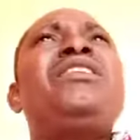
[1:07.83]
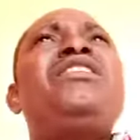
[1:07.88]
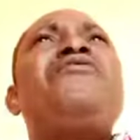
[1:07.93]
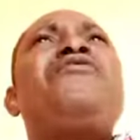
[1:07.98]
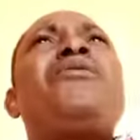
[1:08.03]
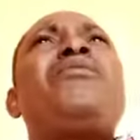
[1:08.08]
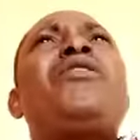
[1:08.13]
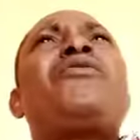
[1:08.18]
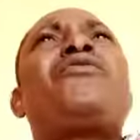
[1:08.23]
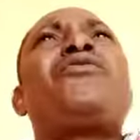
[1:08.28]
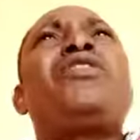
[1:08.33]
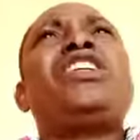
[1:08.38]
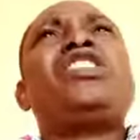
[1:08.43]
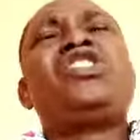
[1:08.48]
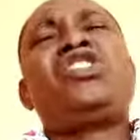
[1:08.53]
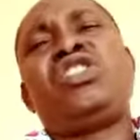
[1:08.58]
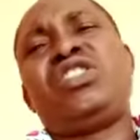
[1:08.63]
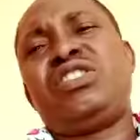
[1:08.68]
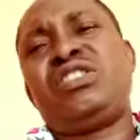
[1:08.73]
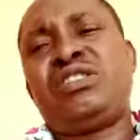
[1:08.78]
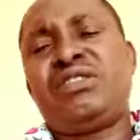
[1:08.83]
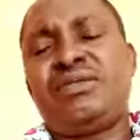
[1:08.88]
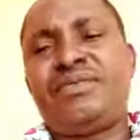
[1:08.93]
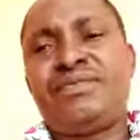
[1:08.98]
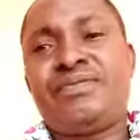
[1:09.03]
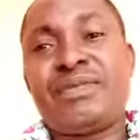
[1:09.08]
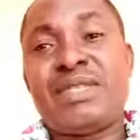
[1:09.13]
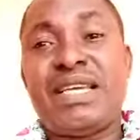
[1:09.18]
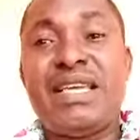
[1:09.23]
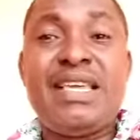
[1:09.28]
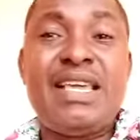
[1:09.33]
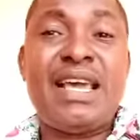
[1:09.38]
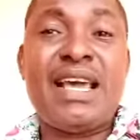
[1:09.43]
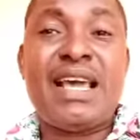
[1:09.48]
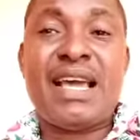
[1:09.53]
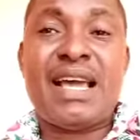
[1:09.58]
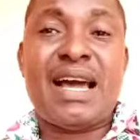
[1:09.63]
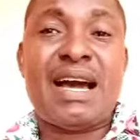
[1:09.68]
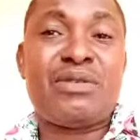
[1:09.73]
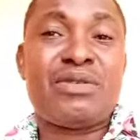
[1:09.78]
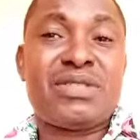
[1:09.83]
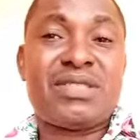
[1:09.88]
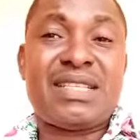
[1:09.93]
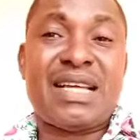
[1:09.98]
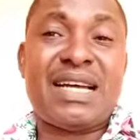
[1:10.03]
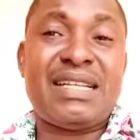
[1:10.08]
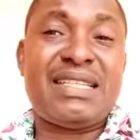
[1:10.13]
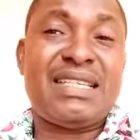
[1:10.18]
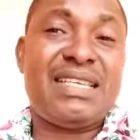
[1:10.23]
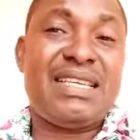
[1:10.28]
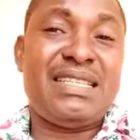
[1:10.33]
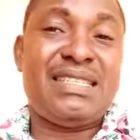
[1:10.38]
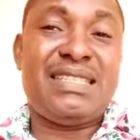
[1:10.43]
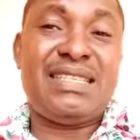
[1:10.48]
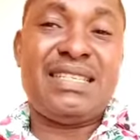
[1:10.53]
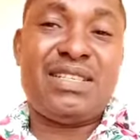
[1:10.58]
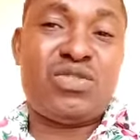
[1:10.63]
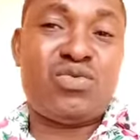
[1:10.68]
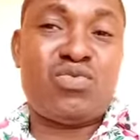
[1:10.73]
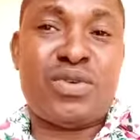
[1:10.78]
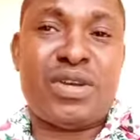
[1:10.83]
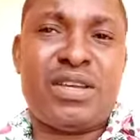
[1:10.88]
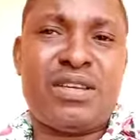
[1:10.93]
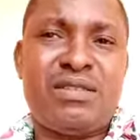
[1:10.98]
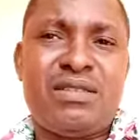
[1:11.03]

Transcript: in form of question, here I'll start it this way.